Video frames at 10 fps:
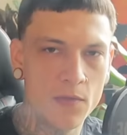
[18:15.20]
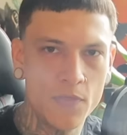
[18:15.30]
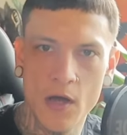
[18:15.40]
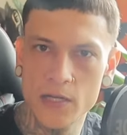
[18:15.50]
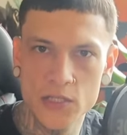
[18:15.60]
Your
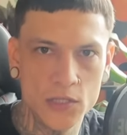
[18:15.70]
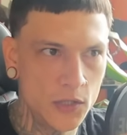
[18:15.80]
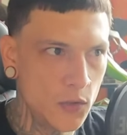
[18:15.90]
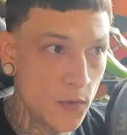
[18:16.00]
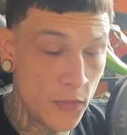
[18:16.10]
thoughts
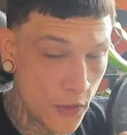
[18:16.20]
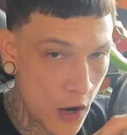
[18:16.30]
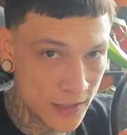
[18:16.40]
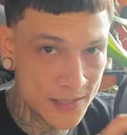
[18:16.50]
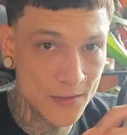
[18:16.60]

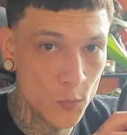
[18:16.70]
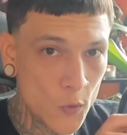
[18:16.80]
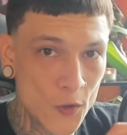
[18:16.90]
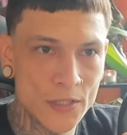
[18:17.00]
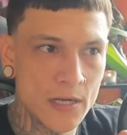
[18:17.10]
and
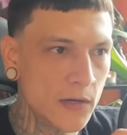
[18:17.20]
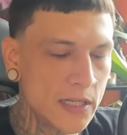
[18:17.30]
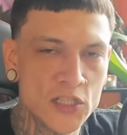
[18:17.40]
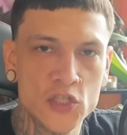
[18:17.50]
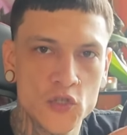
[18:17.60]
words are
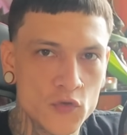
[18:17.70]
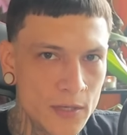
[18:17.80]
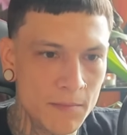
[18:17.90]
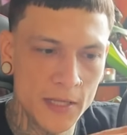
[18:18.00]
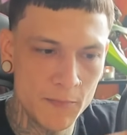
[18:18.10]

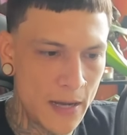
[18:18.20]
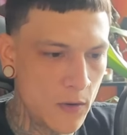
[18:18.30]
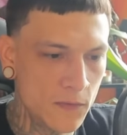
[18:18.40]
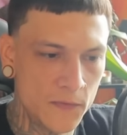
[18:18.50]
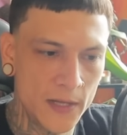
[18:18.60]
extremely
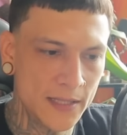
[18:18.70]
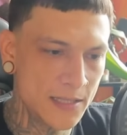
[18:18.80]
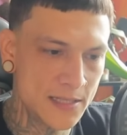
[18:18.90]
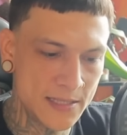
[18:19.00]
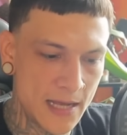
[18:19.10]
powerful at
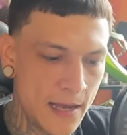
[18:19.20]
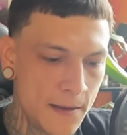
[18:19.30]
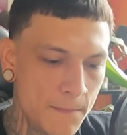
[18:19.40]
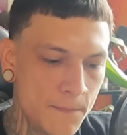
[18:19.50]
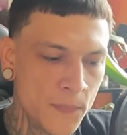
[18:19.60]
this
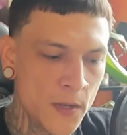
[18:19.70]
time.